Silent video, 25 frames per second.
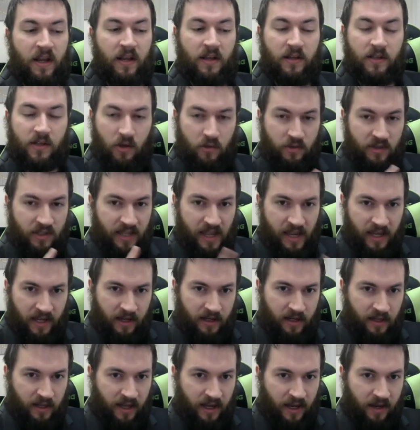So stake a
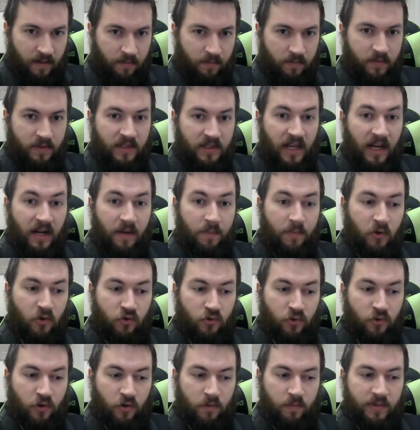claim, set up your
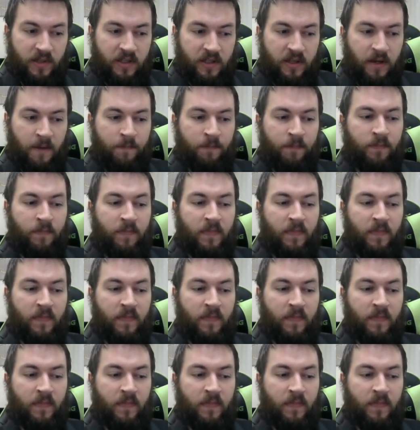troops.